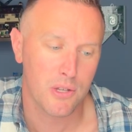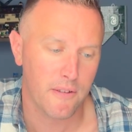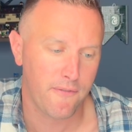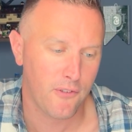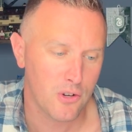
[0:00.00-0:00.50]
the
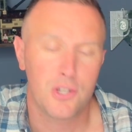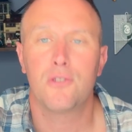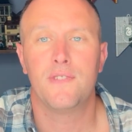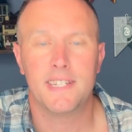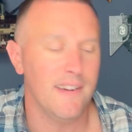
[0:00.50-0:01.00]
1st
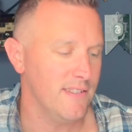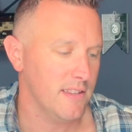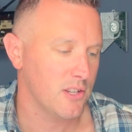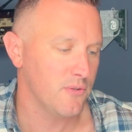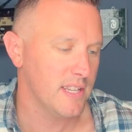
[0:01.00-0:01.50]
through the 7th.
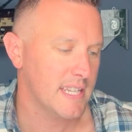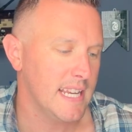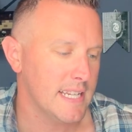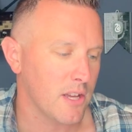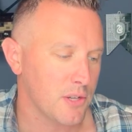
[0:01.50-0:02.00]
So this
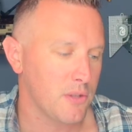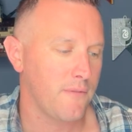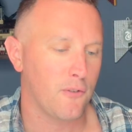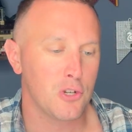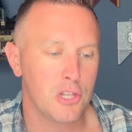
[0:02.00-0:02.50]
set is also the
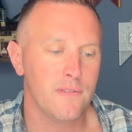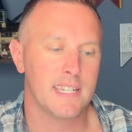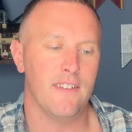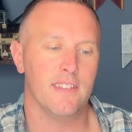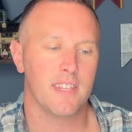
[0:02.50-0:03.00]
1st through
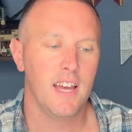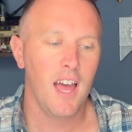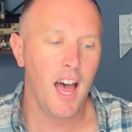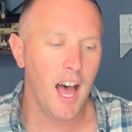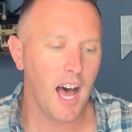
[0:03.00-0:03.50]
the
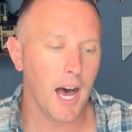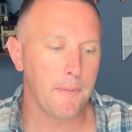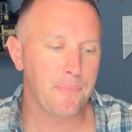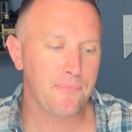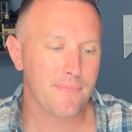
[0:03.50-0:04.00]

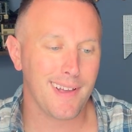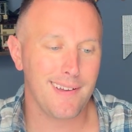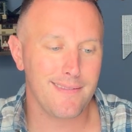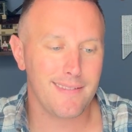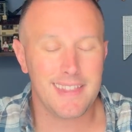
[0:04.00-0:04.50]
7th.
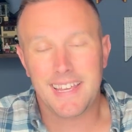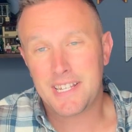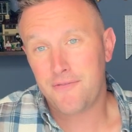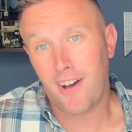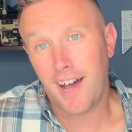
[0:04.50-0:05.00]

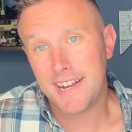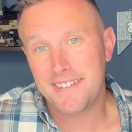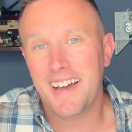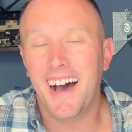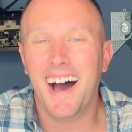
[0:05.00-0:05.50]
It's
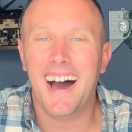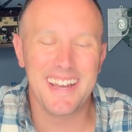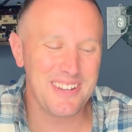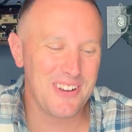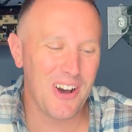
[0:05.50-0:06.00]
fine,
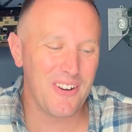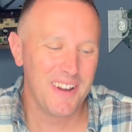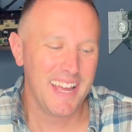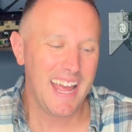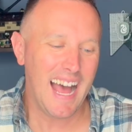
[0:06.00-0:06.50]

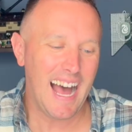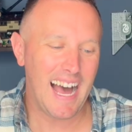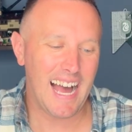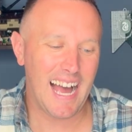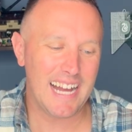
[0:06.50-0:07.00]

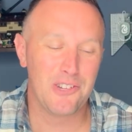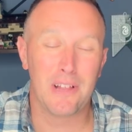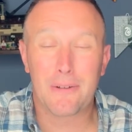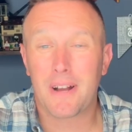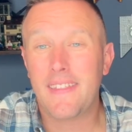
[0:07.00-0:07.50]
I do
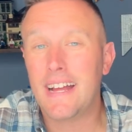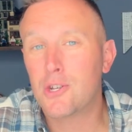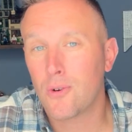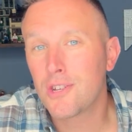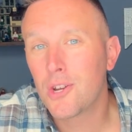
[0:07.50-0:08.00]
like reading that
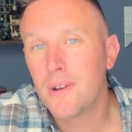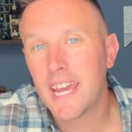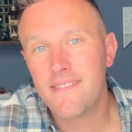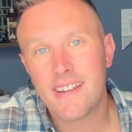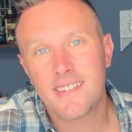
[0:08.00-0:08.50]
torso
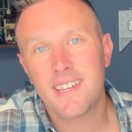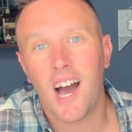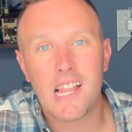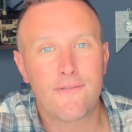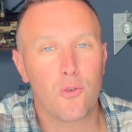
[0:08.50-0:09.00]
again. That's the
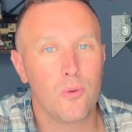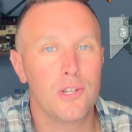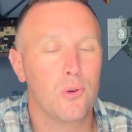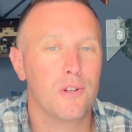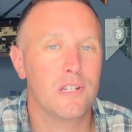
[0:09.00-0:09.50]
Oliver
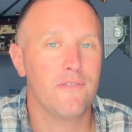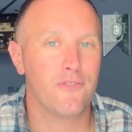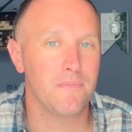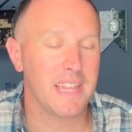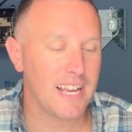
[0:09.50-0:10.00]
Wood torso
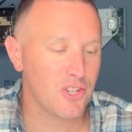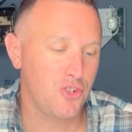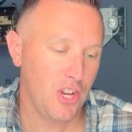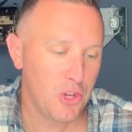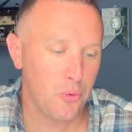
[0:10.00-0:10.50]
from last
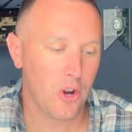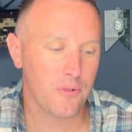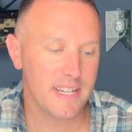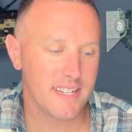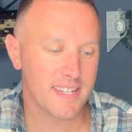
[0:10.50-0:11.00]

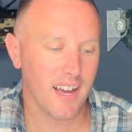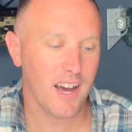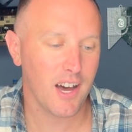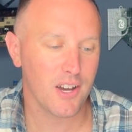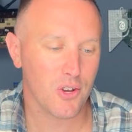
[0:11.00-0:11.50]
January's
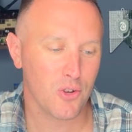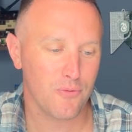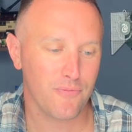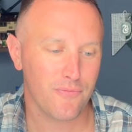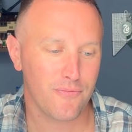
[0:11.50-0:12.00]

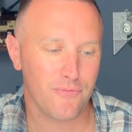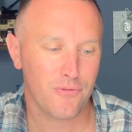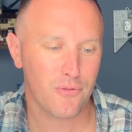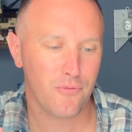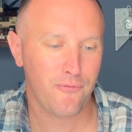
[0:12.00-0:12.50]

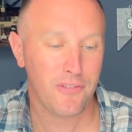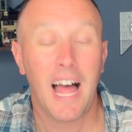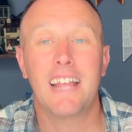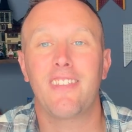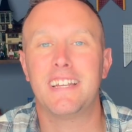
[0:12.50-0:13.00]

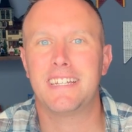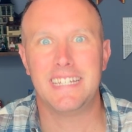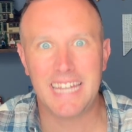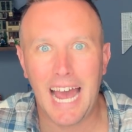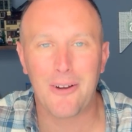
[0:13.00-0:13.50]
Flying
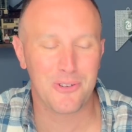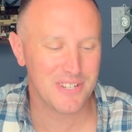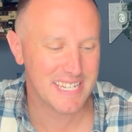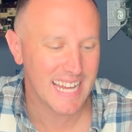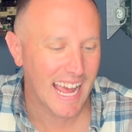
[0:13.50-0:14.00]
Lesson Tower
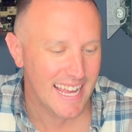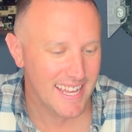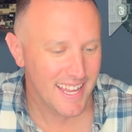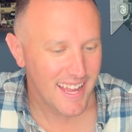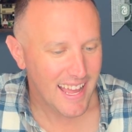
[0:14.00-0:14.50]
set.
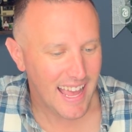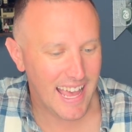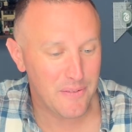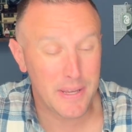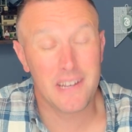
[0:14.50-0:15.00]
And we get